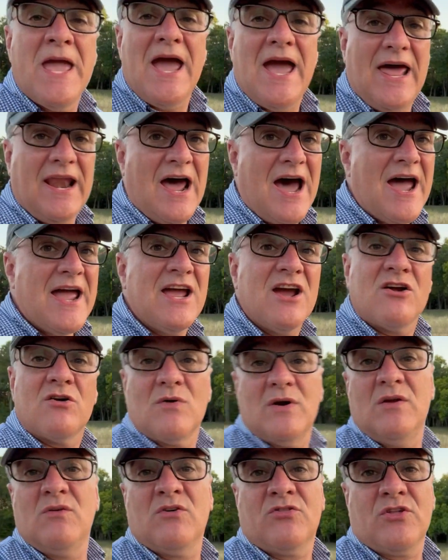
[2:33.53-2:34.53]
And I
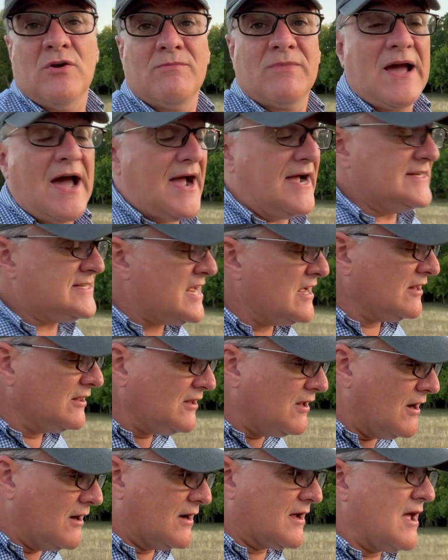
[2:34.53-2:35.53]
agree with them, guys.
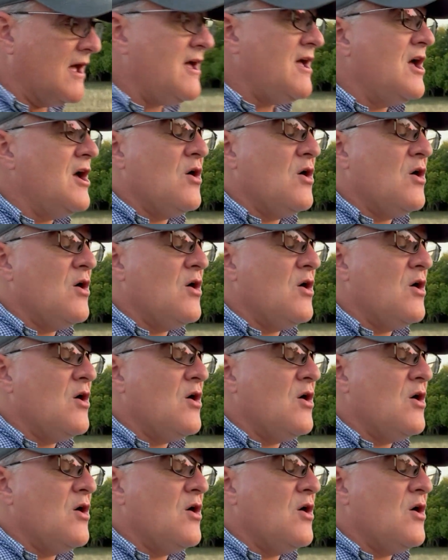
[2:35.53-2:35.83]
Look,